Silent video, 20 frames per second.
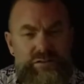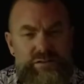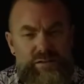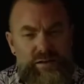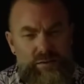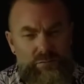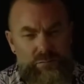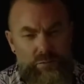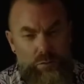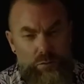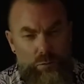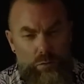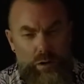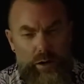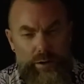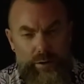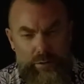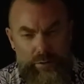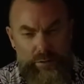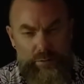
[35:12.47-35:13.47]
that
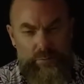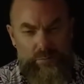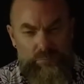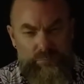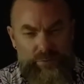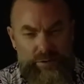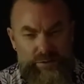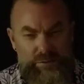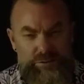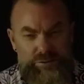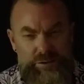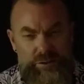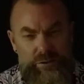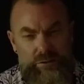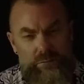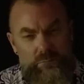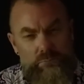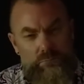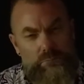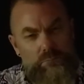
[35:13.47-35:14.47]
require
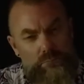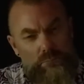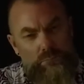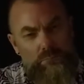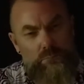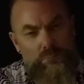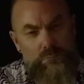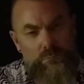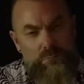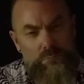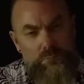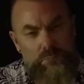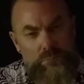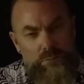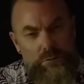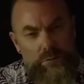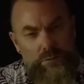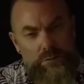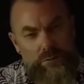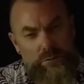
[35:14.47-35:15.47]
intervention,
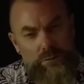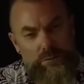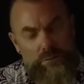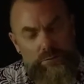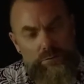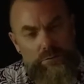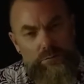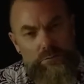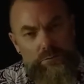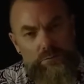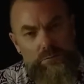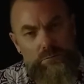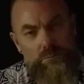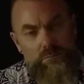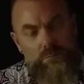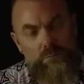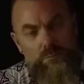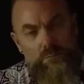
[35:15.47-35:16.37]
you know,